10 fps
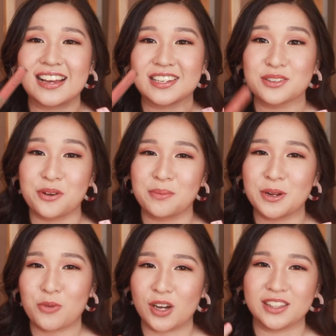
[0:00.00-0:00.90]
as a
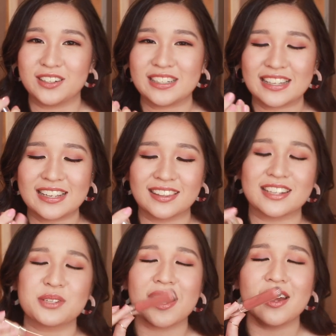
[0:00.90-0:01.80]
normal watery tint.
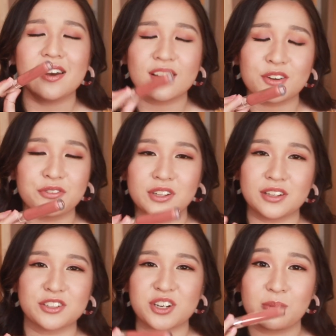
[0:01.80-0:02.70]
That's why I love the
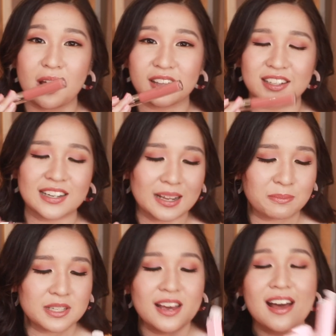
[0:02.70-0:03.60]
Ultra Blotted
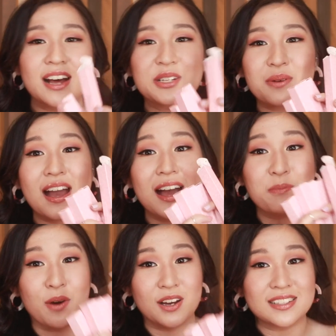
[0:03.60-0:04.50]
Lips. That's why I
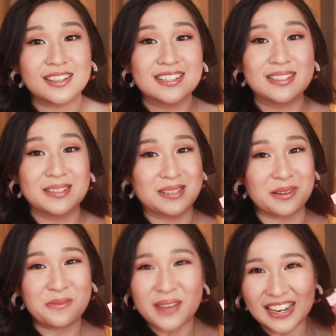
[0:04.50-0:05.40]
bought
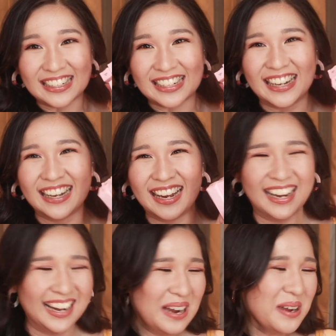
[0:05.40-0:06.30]
so many.
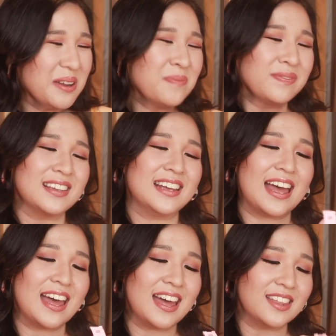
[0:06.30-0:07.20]

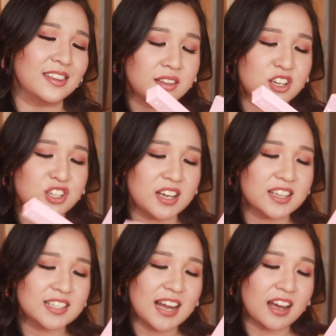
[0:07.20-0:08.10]
And the
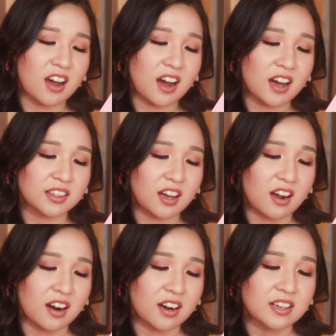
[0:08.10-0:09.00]
shades that I got
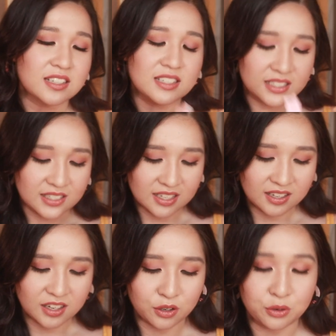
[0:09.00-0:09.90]
are
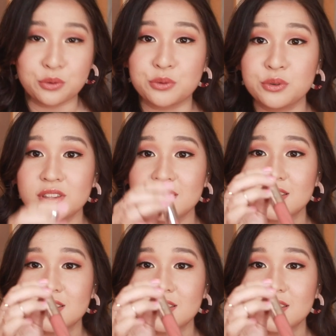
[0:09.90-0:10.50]
Scenic Root,